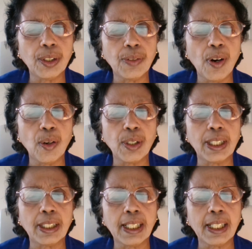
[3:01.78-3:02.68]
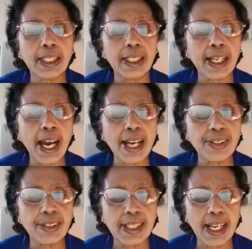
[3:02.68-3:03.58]
the following:
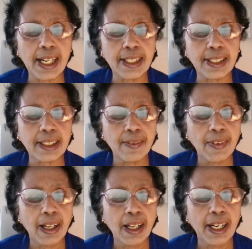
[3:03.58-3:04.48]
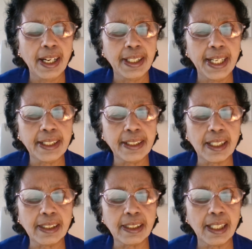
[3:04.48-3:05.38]
cash sales,
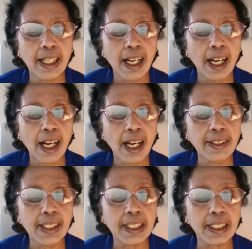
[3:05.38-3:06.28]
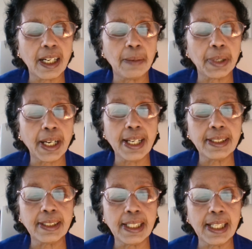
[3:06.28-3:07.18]
debtors, other income.
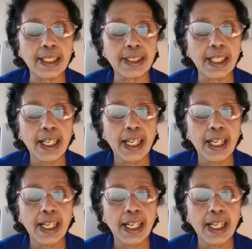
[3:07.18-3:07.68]
Cash sales,